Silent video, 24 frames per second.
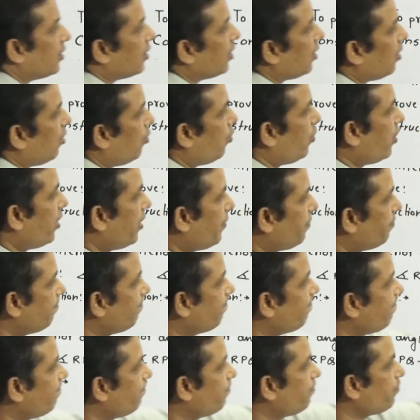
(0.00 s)

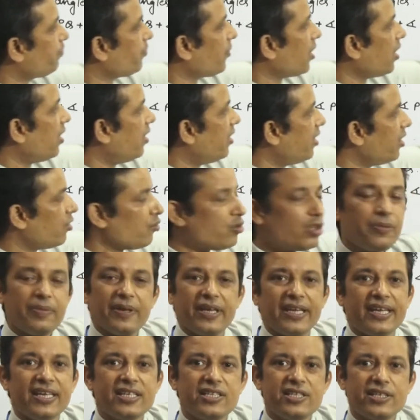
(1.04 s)
it will be
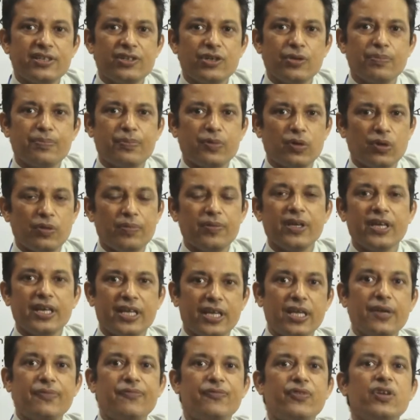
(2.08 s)
easy to prove
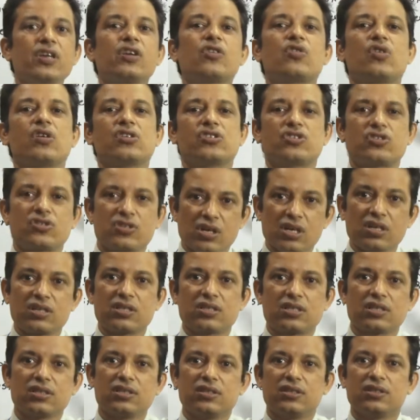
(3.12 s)
if we construct
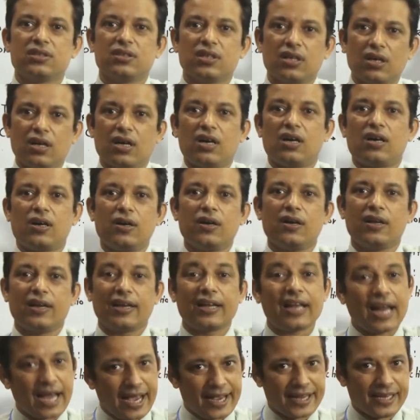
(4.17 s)
a
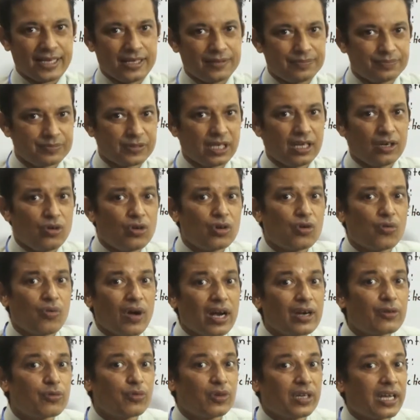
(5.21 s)
line. Look
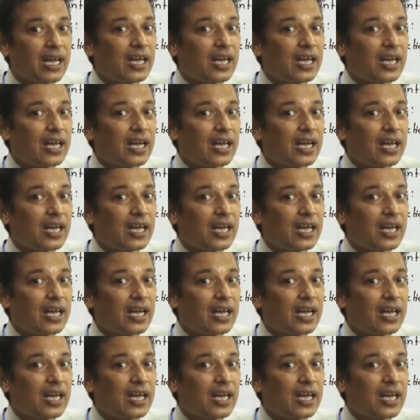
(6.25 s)
what we are